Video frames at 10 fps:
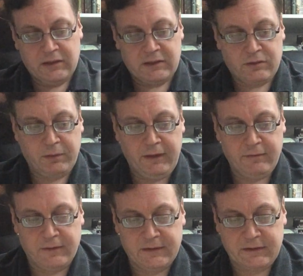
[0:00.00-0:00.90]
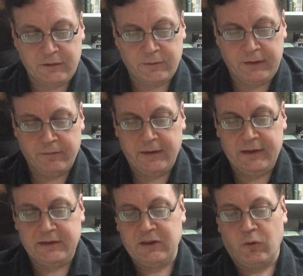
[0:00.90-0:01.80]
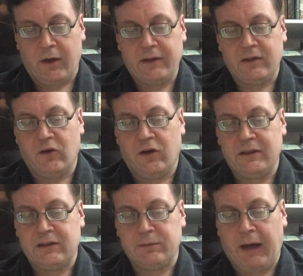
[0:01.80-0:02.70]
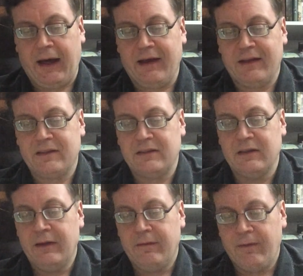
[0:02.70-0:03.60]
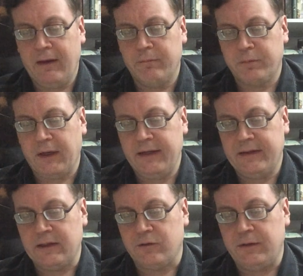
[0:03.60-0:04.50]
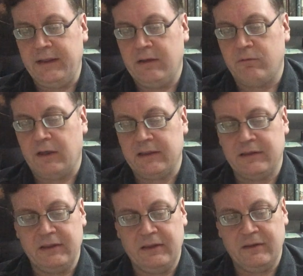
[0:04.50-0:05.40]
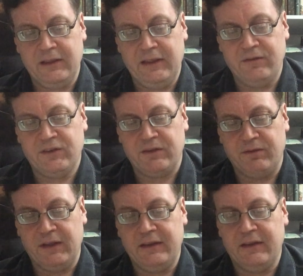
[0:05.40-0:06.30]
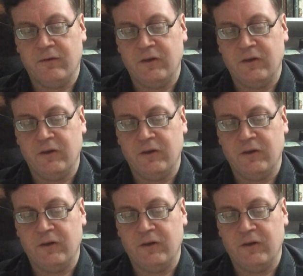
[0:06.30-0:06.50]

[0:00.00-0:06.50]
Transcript: Sweet was the greenwood as he walked along its paths, and bright the green and rustling leaves amid